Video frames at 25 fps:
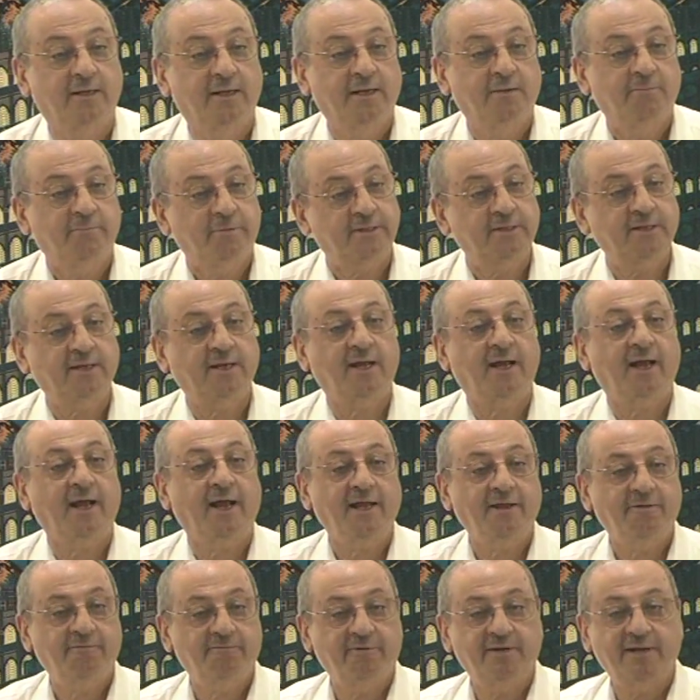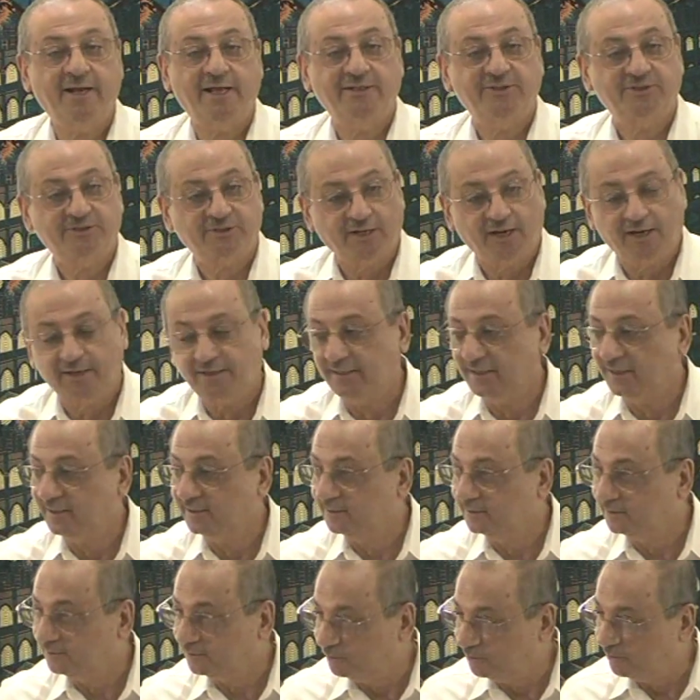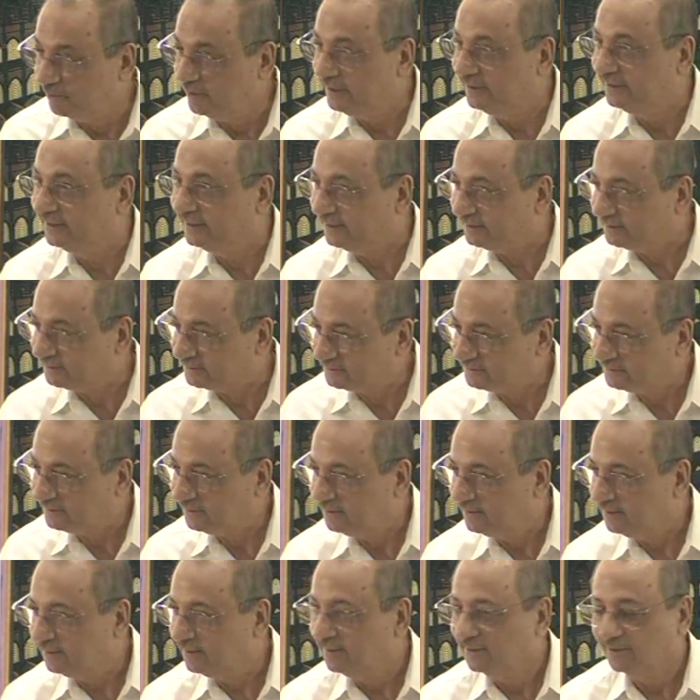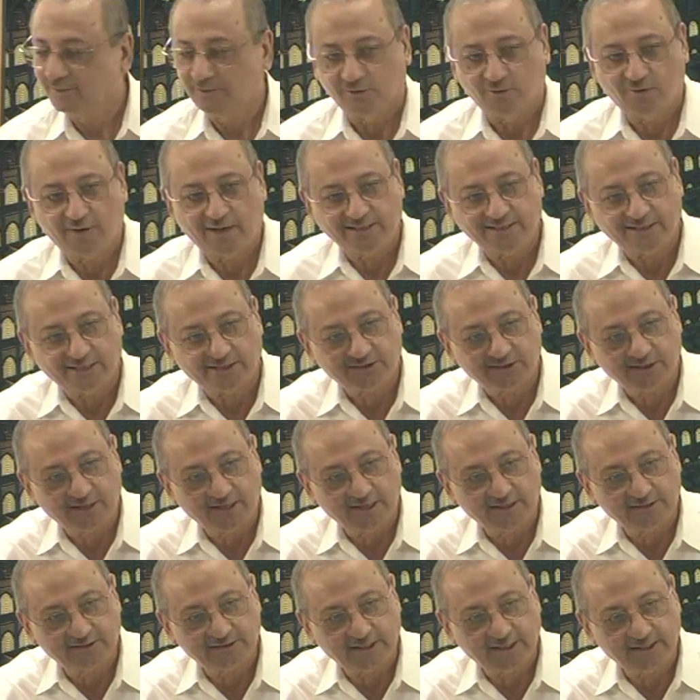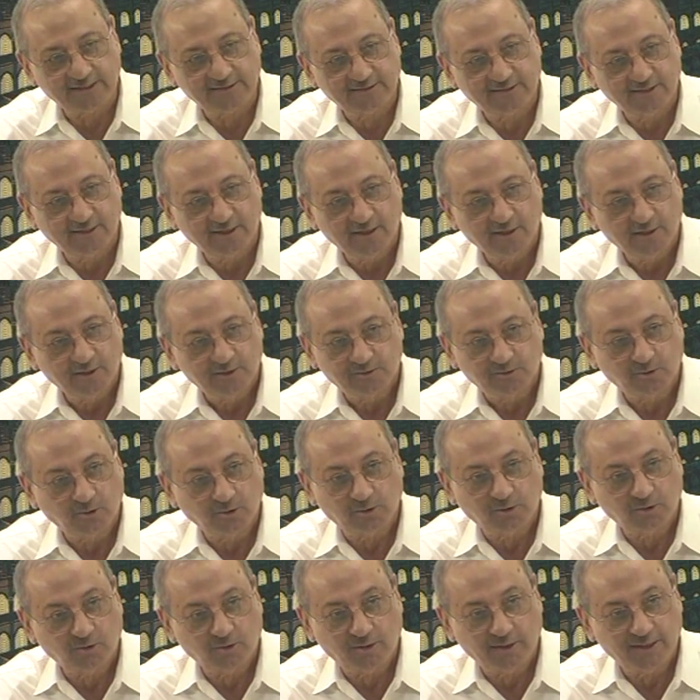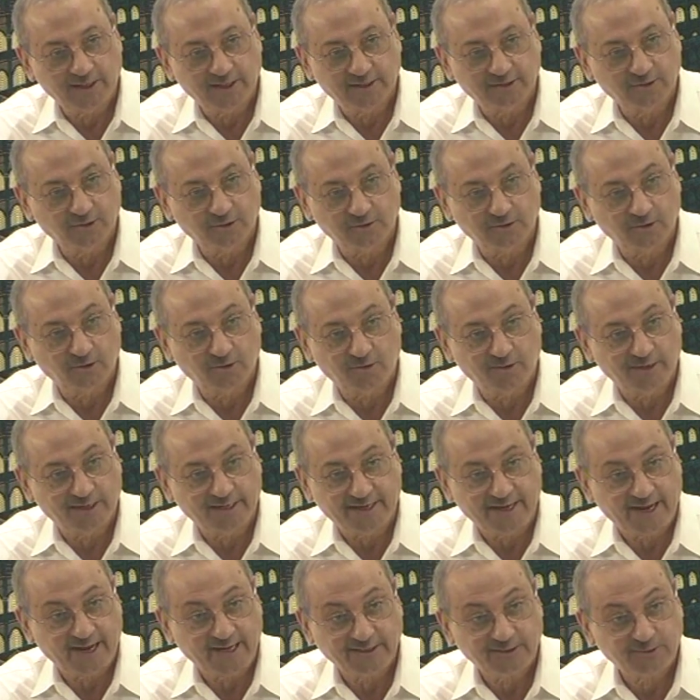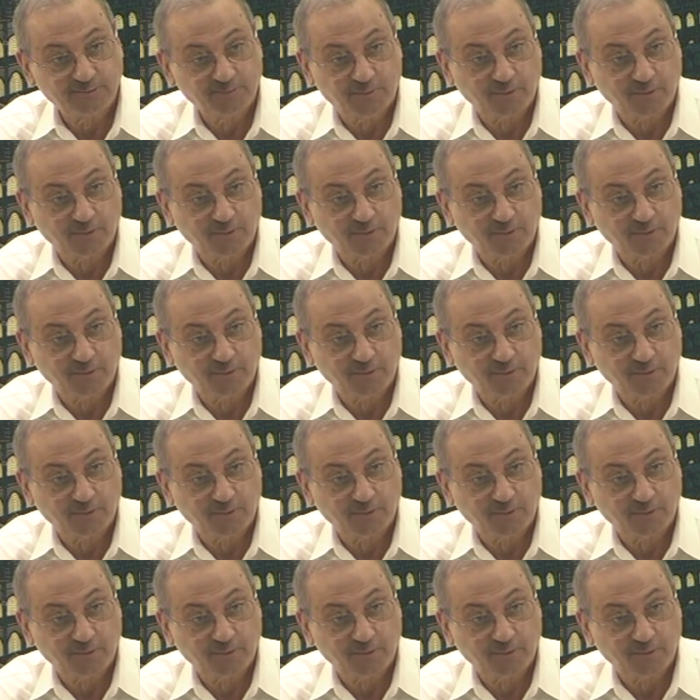Brother, I, when I started doing this, you know, I yesterday said, Dodo goli, dodo goli, yes,